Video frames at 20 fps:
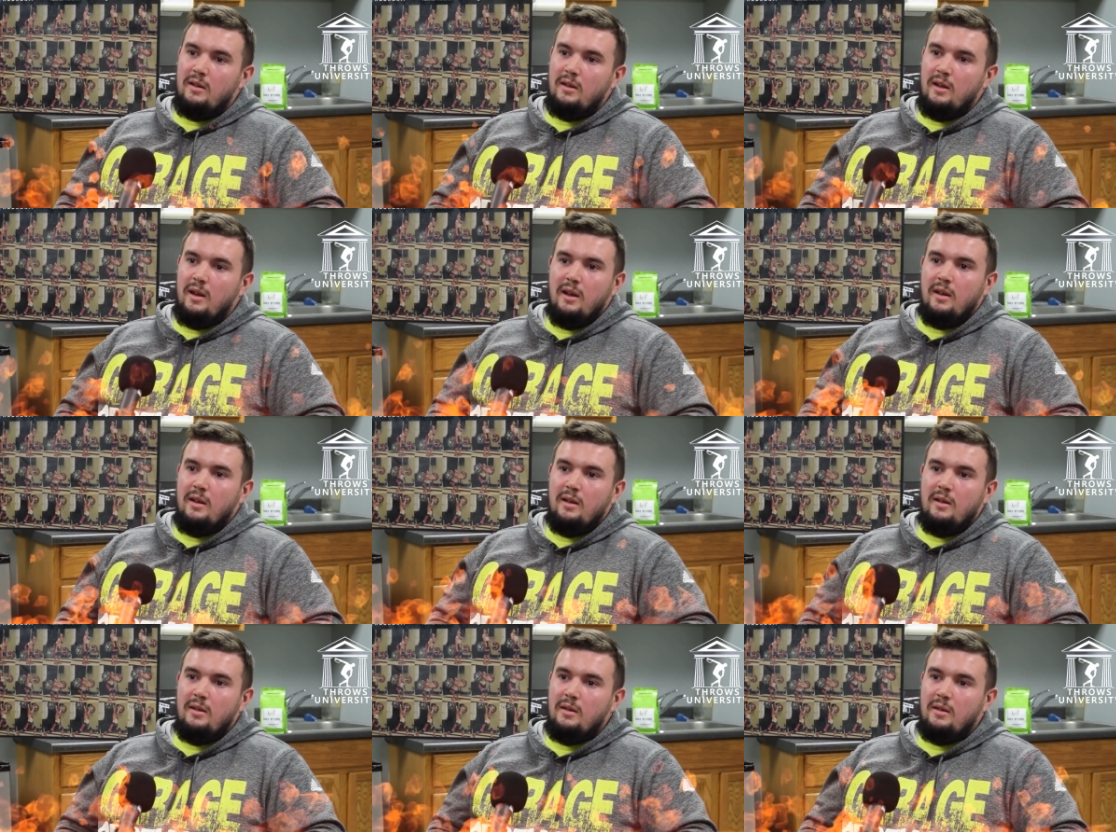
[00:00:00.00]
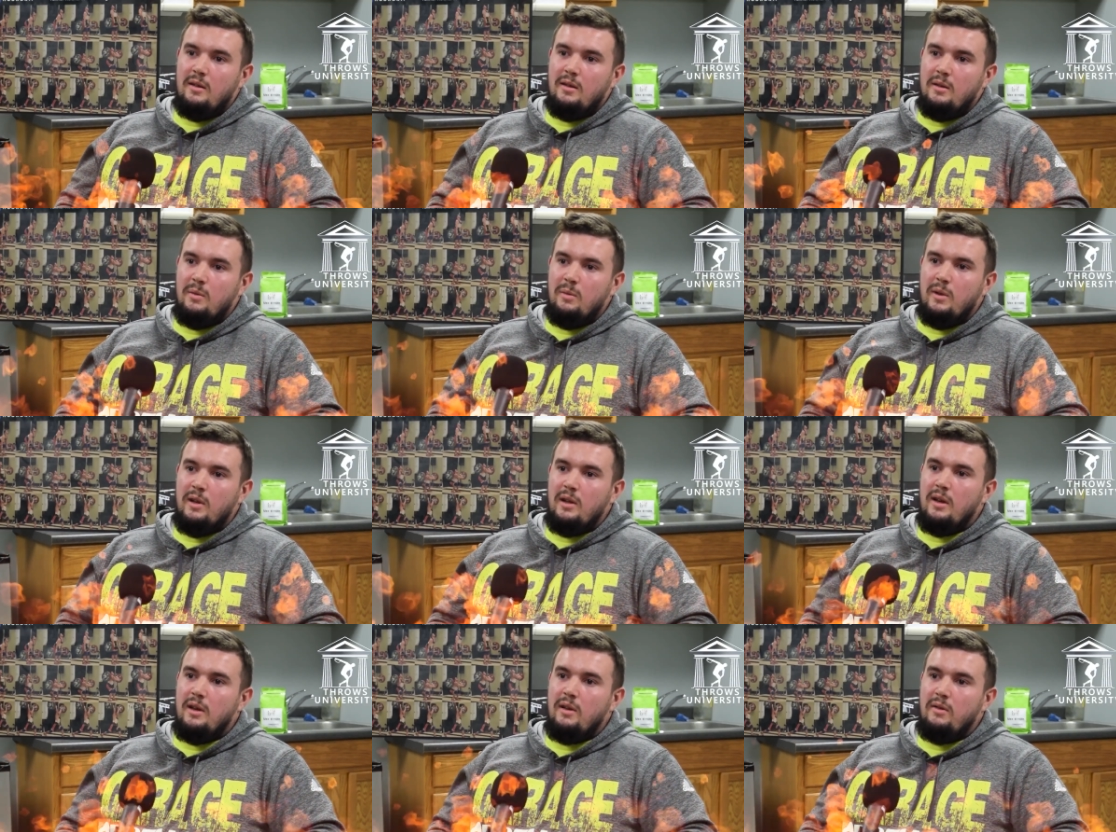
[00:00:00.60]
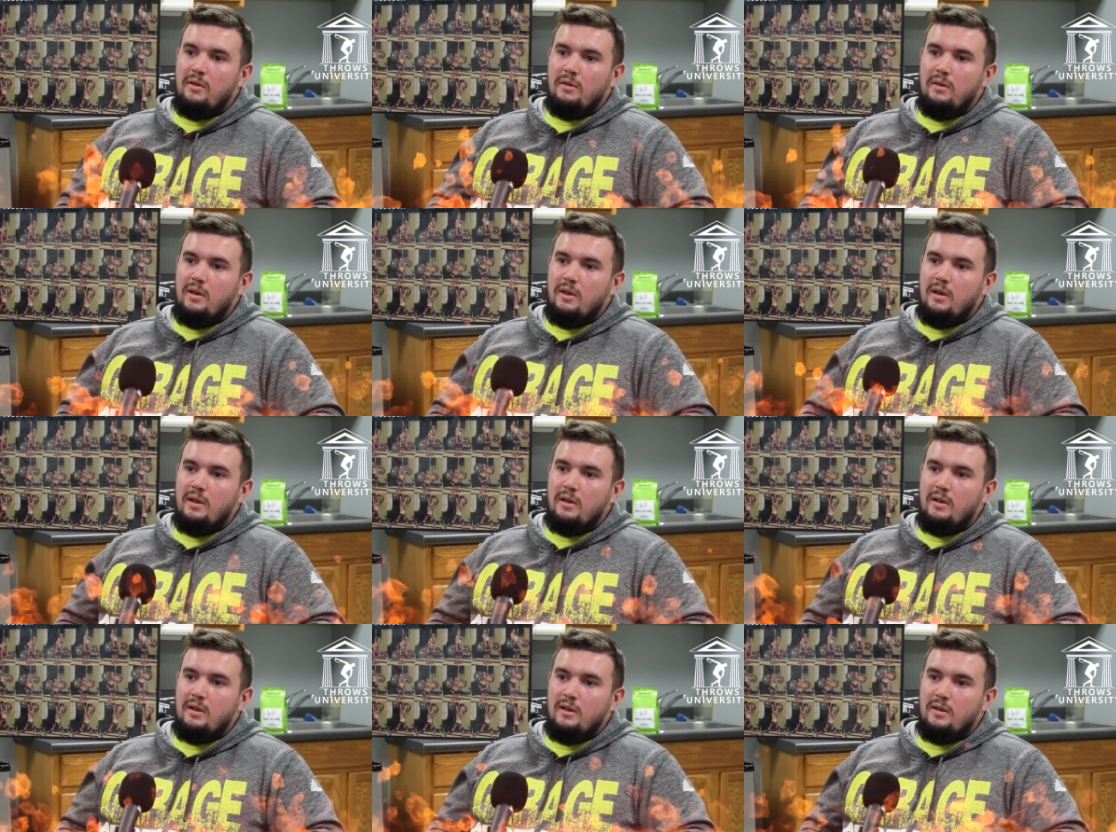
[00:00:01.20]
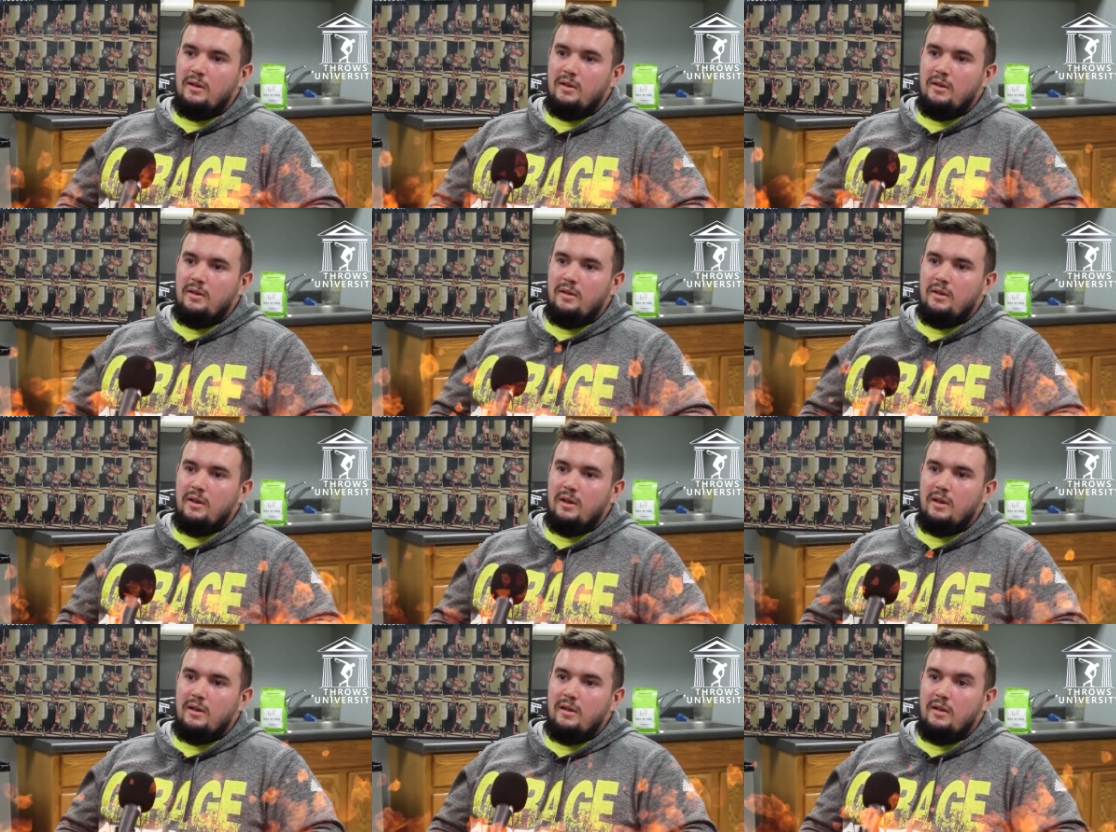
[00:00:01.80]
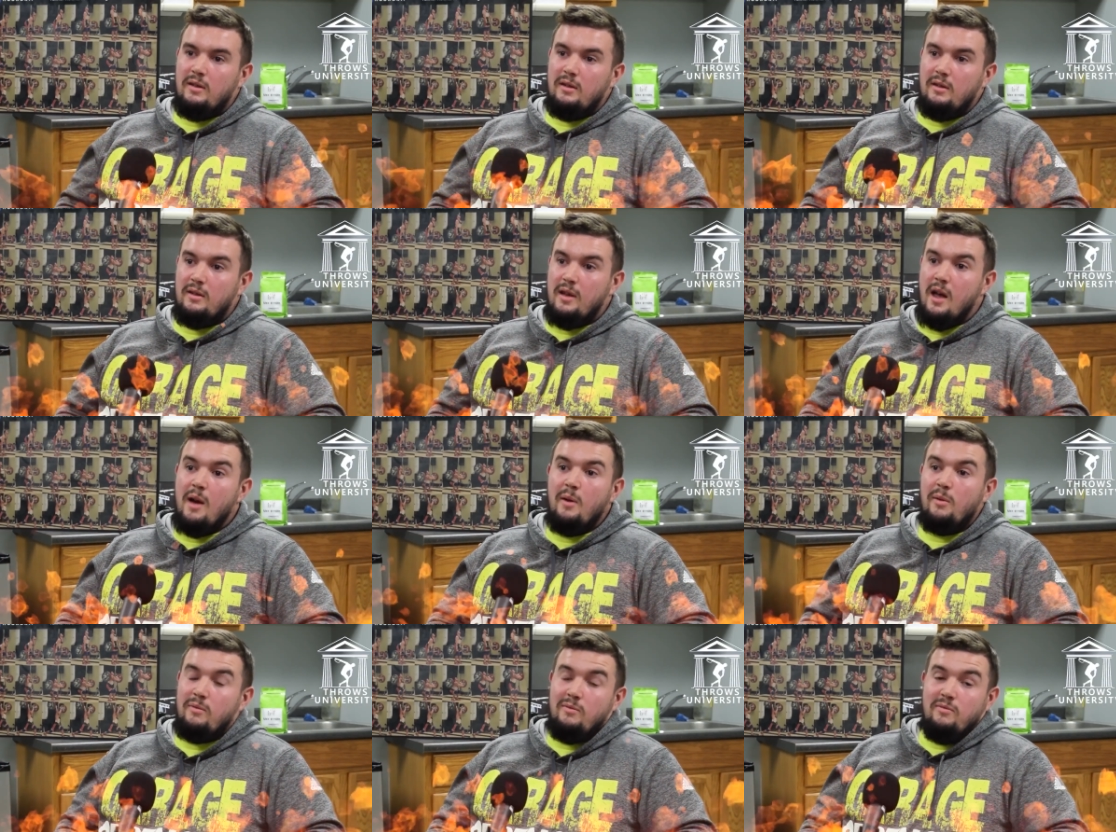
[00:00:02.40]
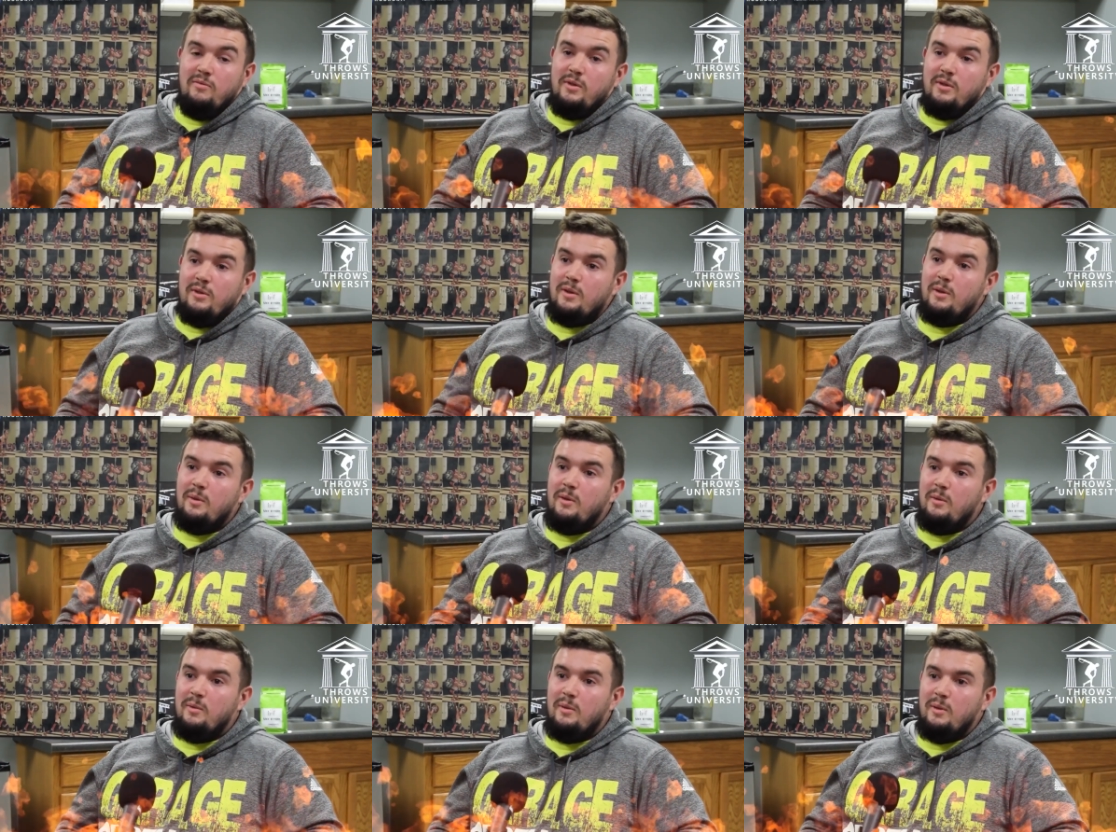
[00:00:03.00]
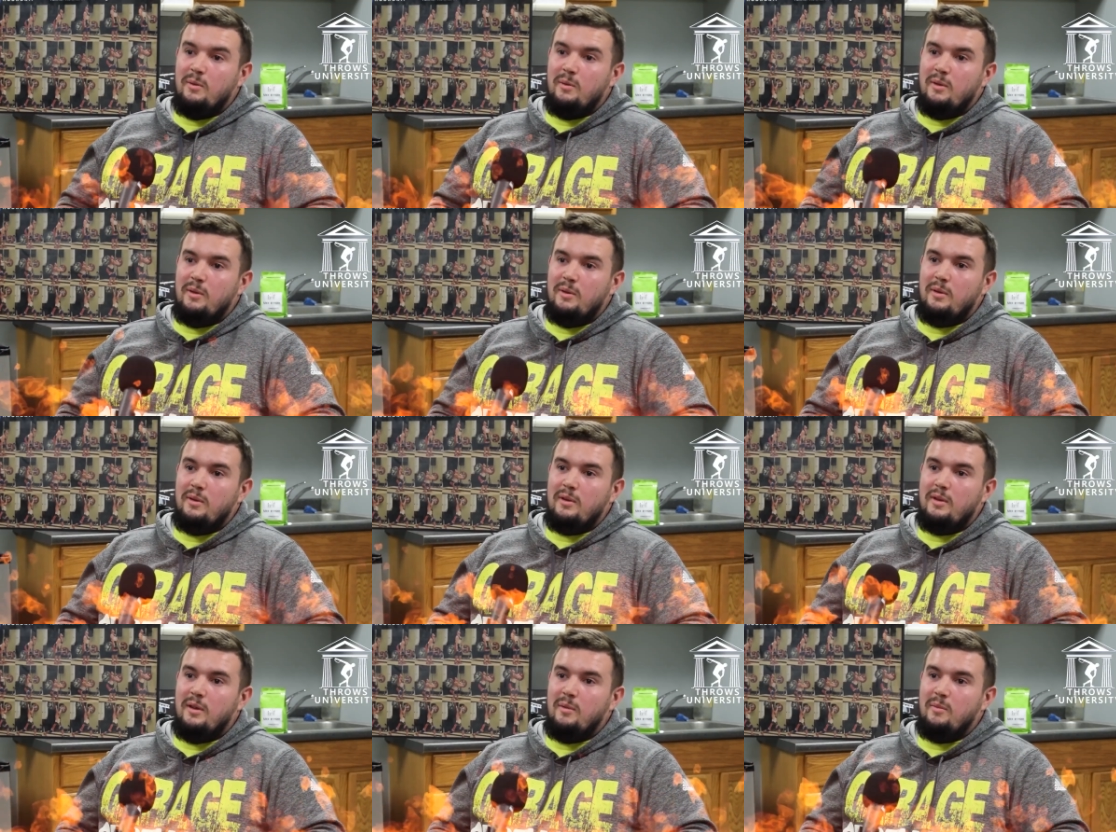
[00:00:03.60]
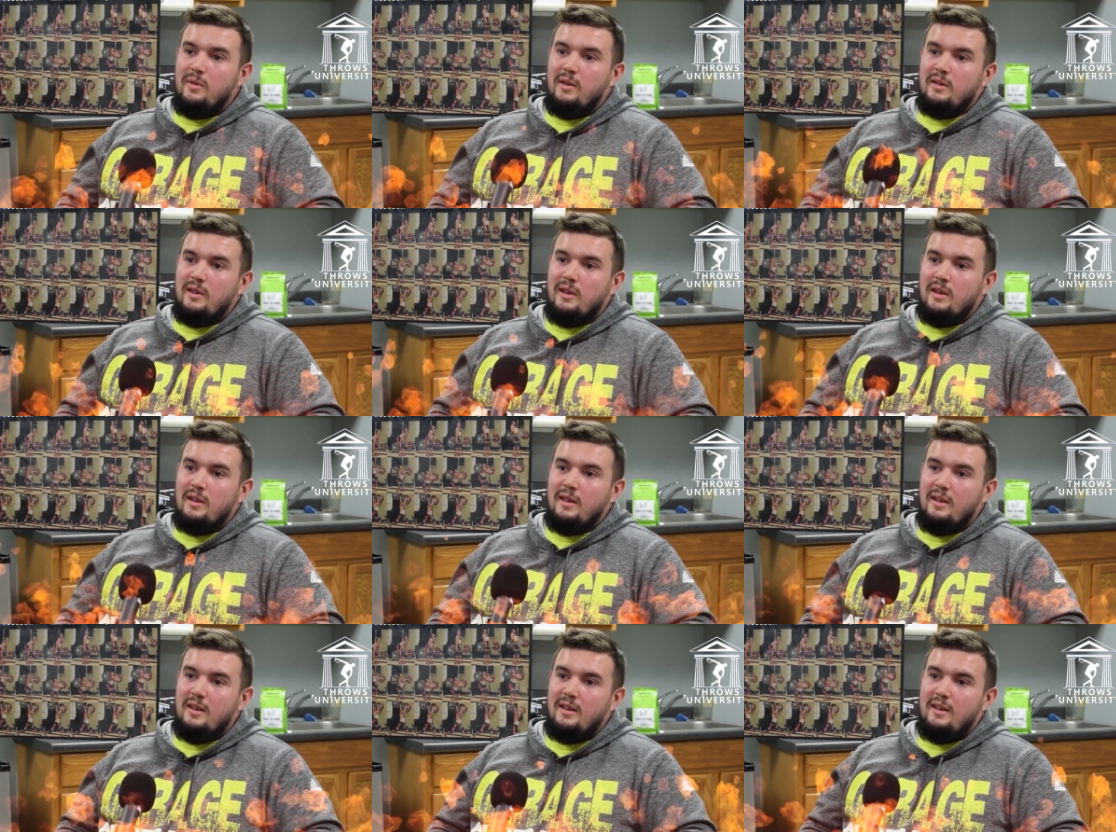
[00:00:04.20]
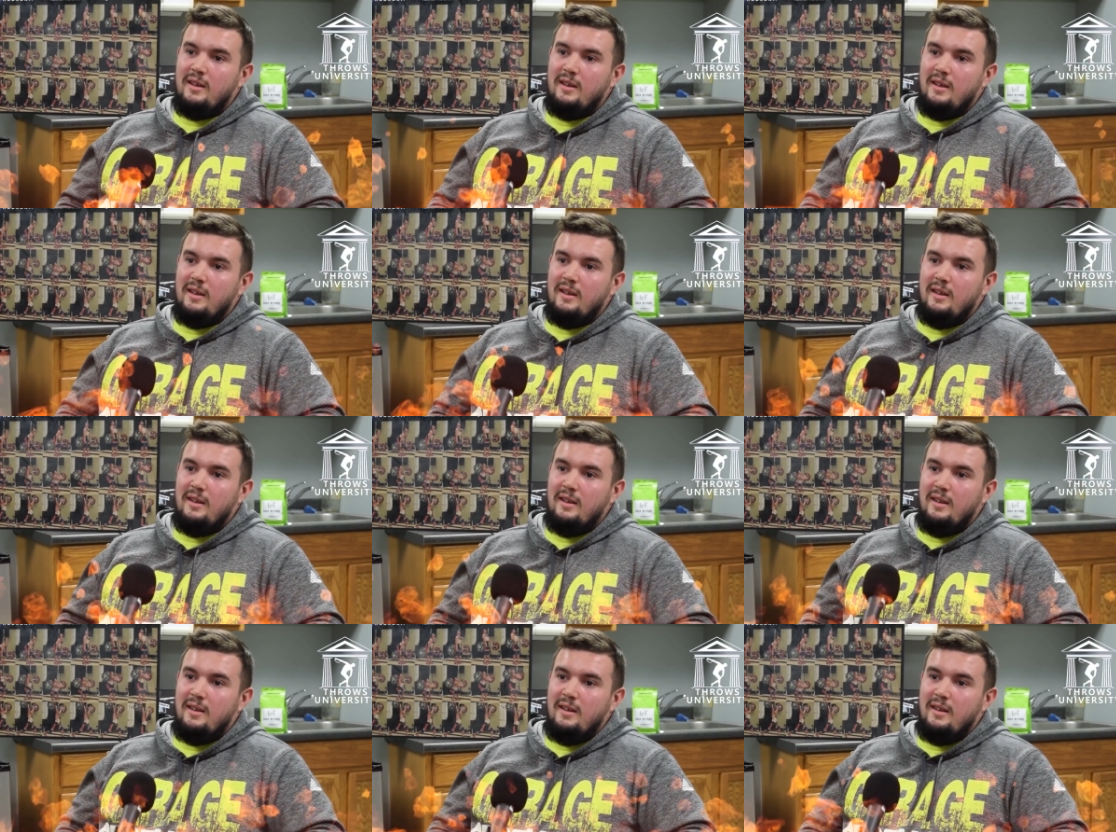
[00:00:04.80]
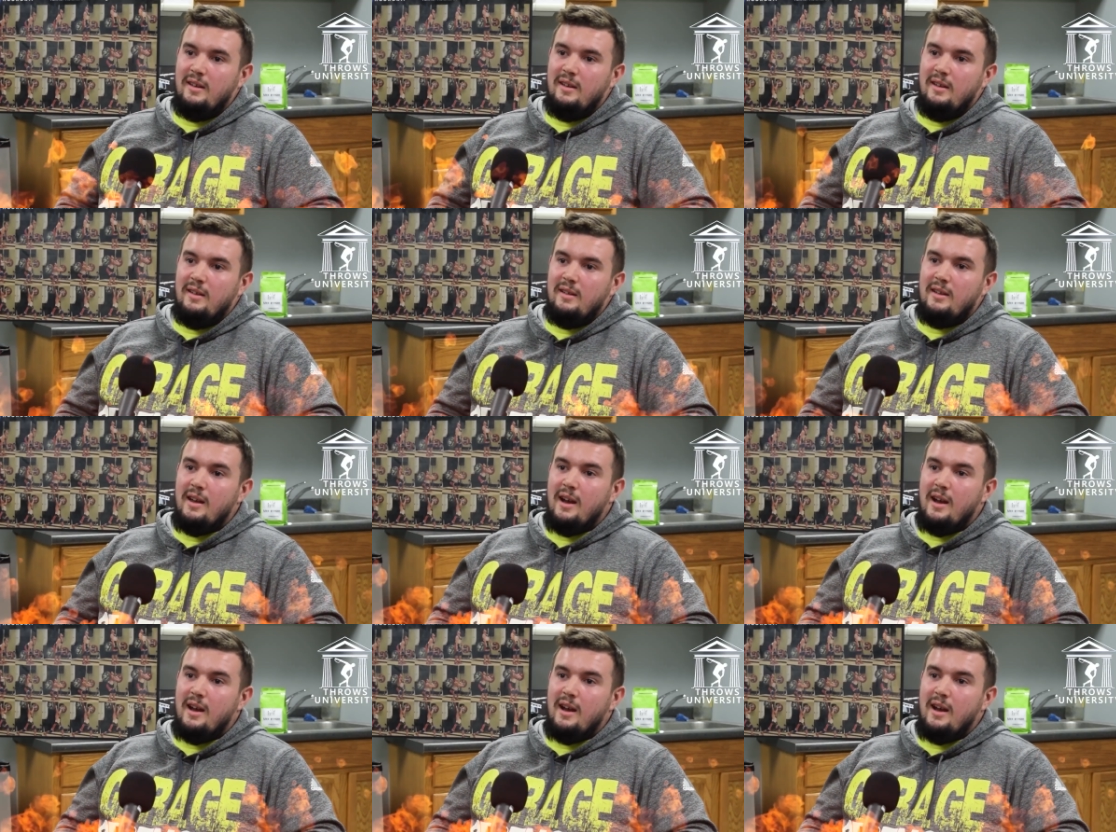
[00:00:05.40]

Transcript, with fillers: Yeah, that you we never really dumbbells. disagreed because I would for sure would have been the one throwing dumbbells. I